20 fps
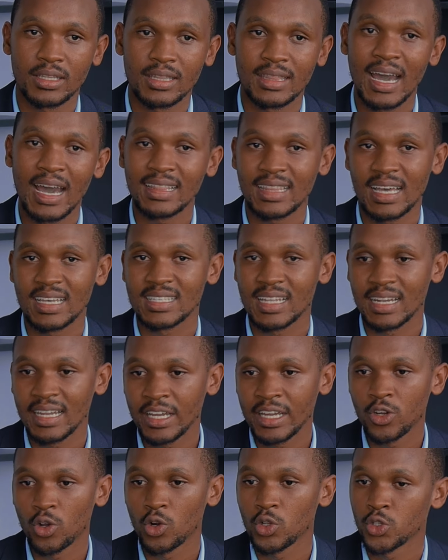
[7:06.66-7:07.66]
that has
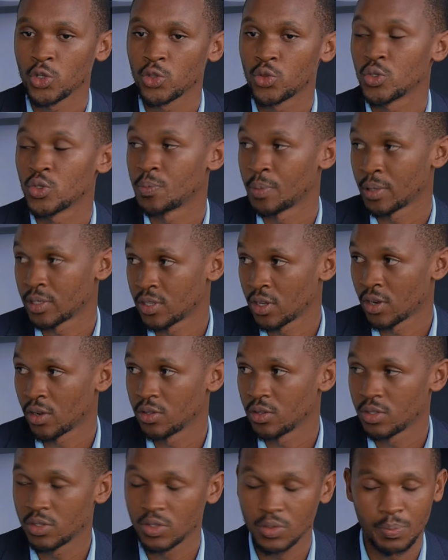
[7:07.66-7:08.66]
led also to
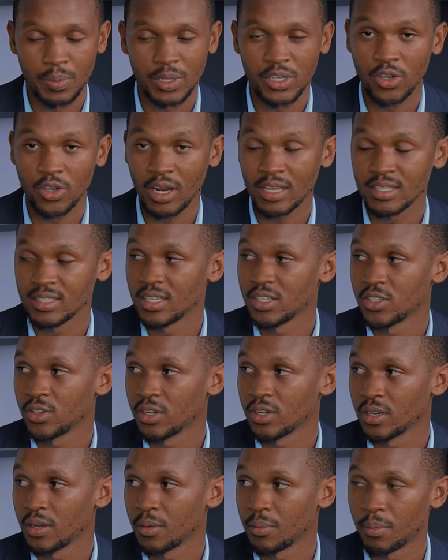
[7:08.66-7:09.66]

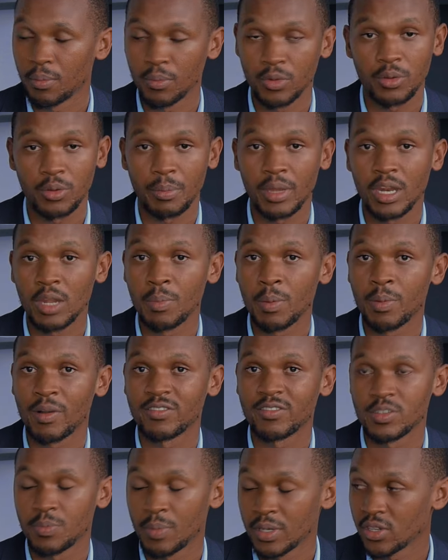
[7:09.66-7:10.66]
specialization. Many people
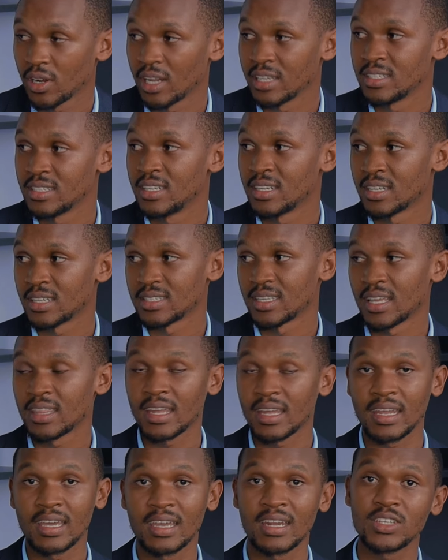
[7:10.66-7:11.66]
have specialized in yeah.
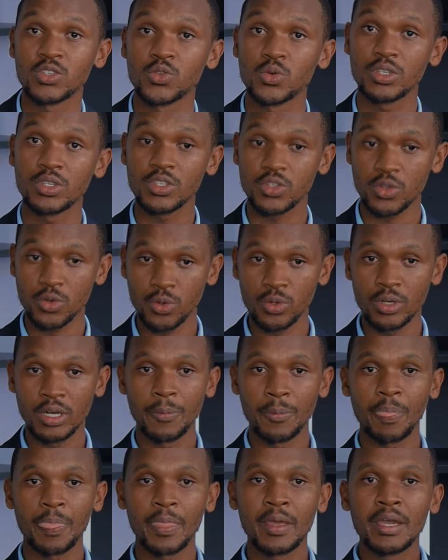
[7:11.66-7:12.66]
certain areas, which is good. Mm
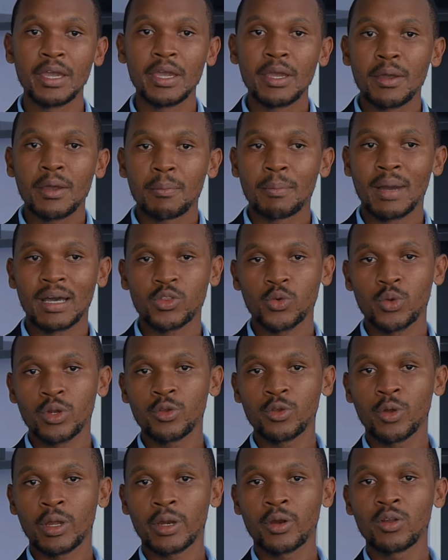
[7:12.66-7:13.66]
-hmm. But
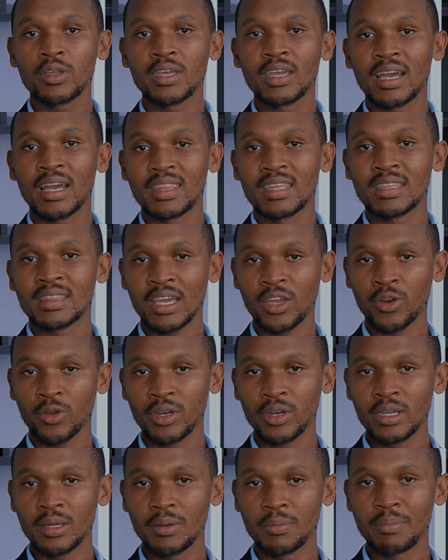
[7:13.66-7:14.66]
when you are looking at the
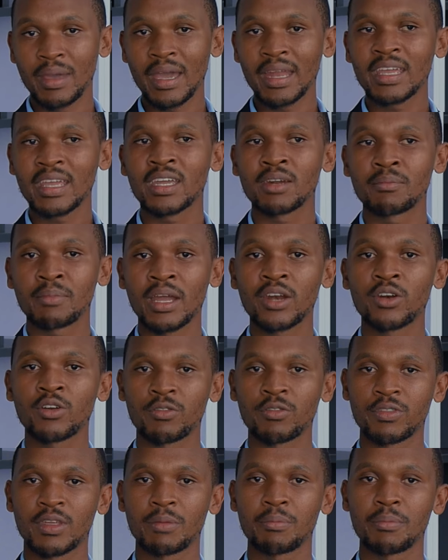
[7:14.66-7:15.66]
thyroid, bearing in mind
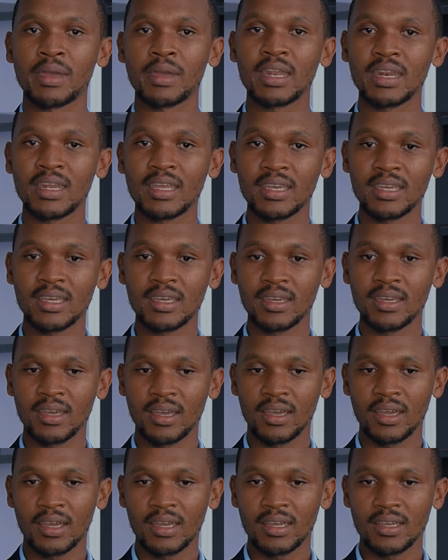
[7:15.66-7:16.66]
of the many
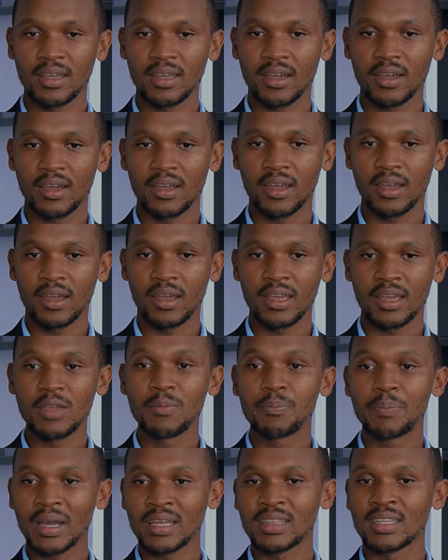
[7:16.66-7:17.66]
uh,
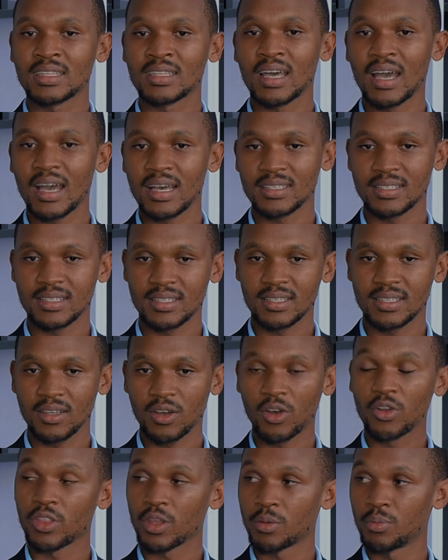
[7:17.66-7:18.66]
impact it has
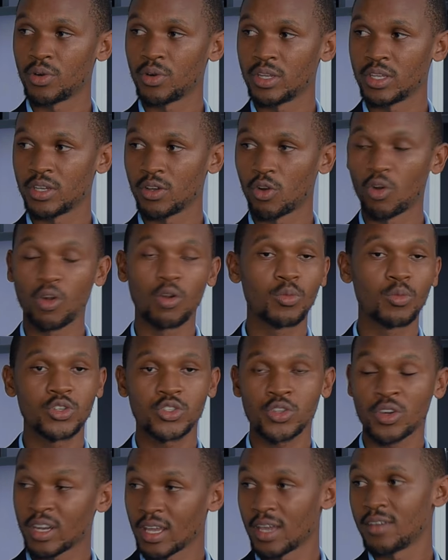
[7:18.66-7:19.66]
on the body,
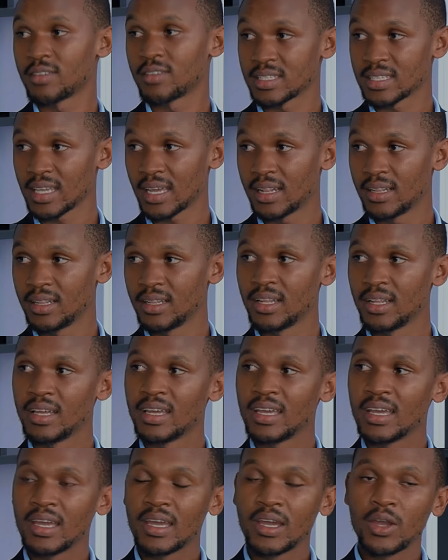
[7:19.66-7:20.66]
almost on every cell,
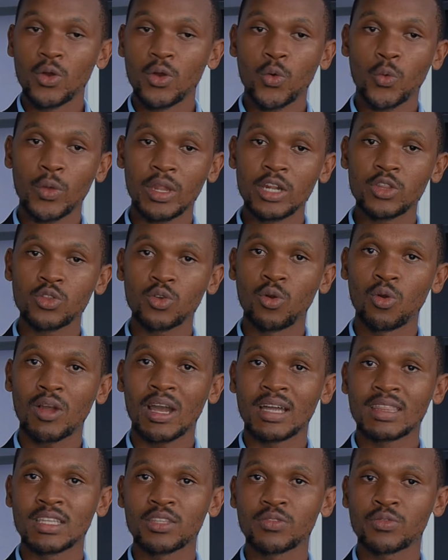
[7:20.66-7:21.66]
right. we need to look
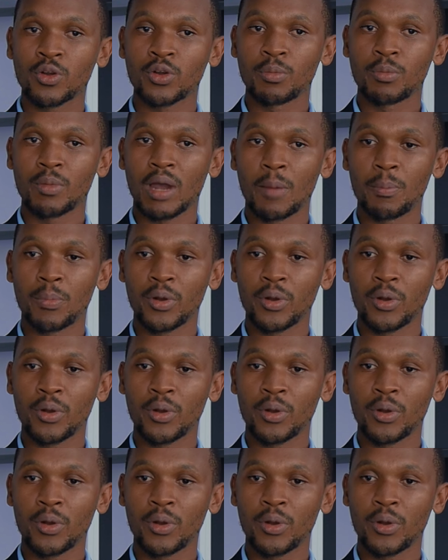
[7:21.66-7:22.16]
at it from a